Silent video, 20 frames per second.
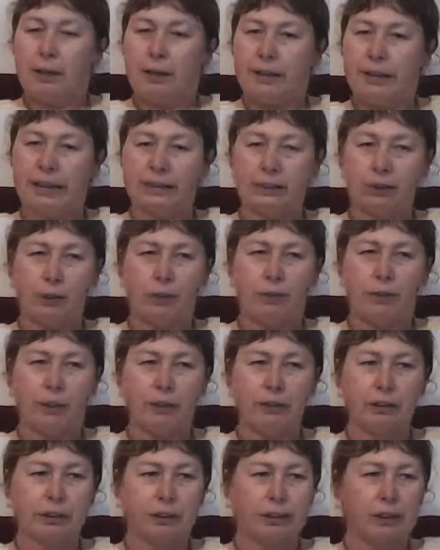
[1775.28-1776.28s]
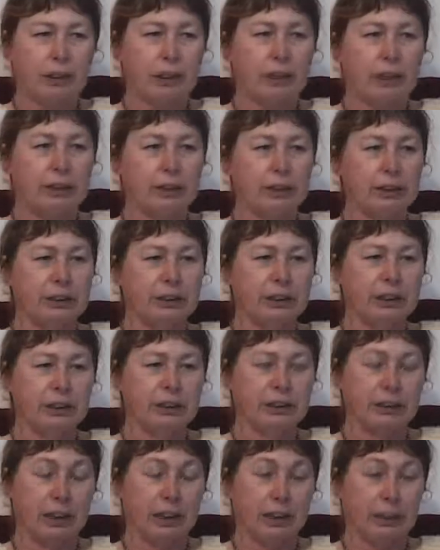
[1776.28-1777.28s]
That's all, folks. This
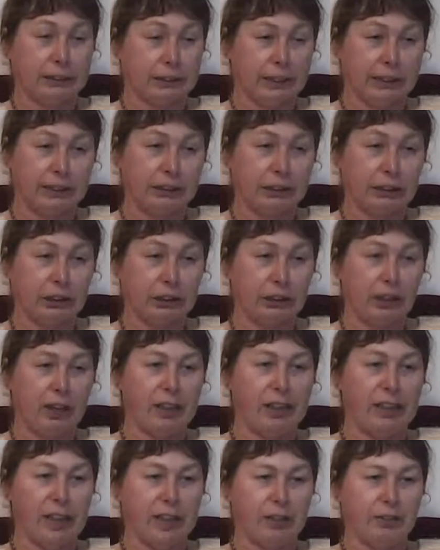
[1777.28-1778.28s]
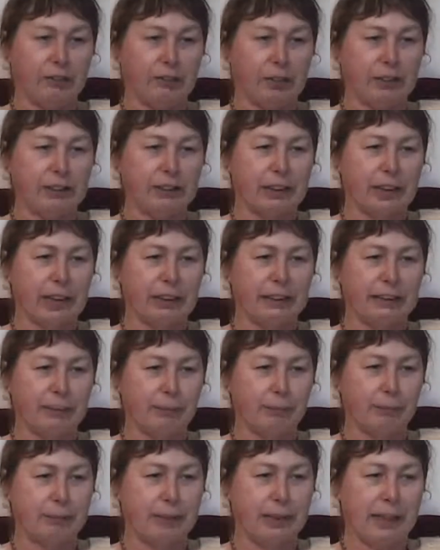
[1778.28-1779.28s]
is... it's actually slightly after 8
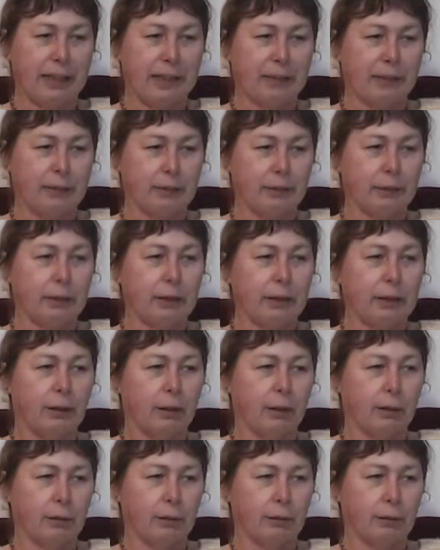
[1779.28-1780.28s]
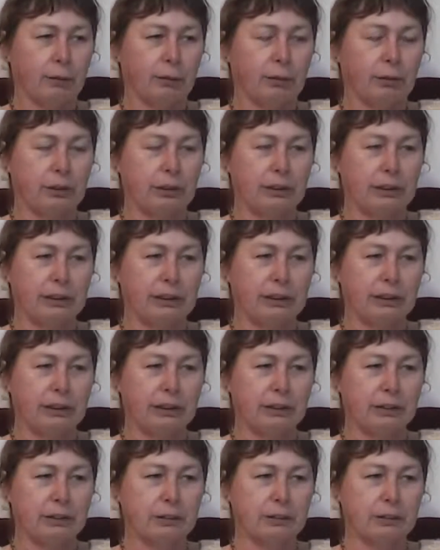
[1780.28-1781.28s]
AM now. On
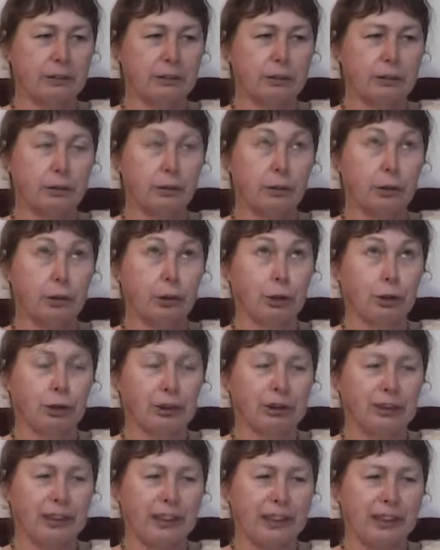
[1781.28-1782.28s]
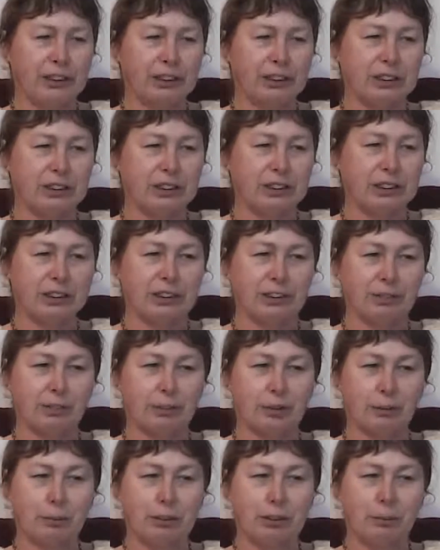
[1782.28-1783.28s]
the... Thursday the 6th of
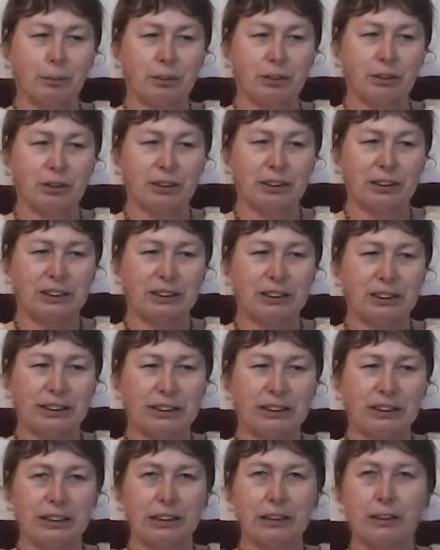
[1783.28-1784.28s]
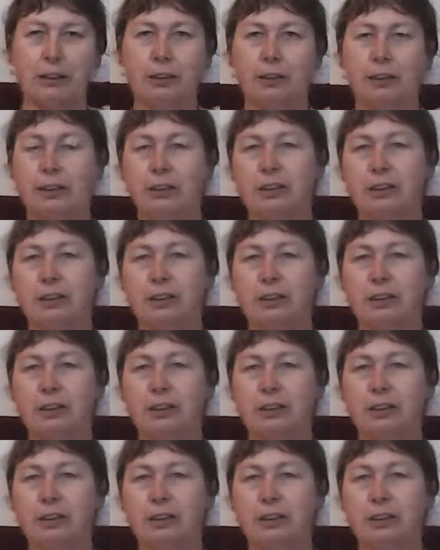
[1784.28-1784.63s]
September 2018.